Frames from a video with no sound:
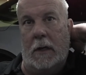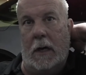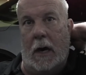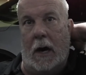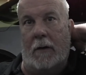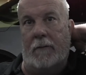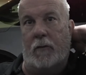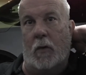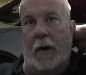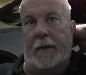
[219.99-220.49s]

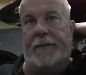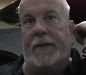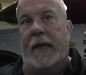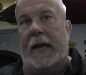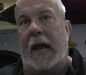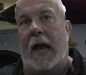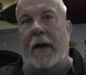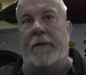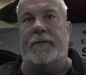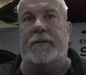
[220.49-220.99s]
of what
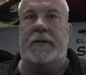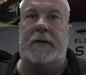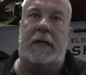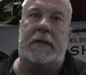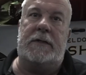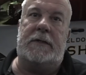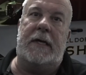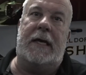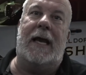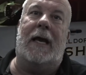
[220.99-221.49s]
the
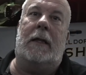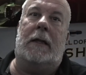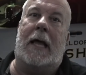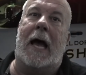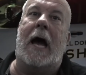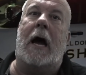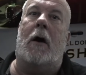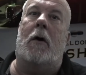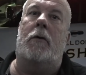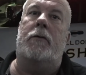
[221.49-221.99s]
FCC
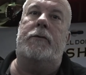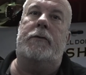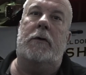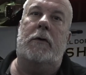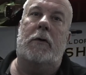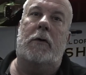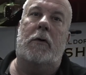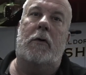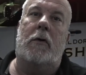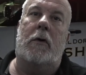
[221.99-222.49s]
allows
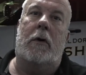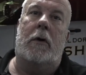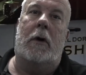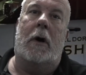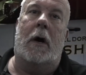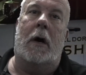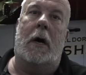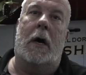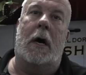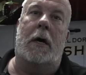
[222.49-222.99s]

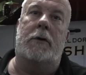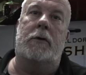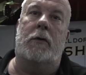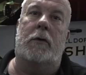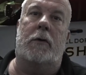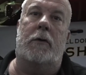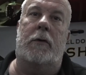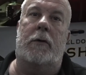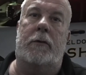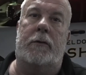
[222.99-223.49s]

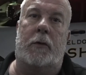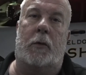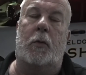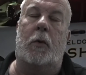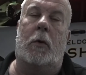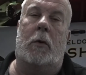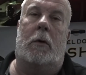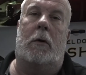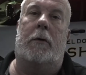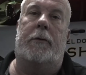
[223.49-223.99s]
under the
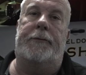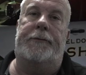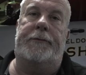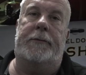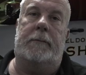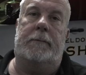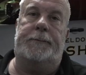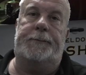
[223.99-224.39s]
rules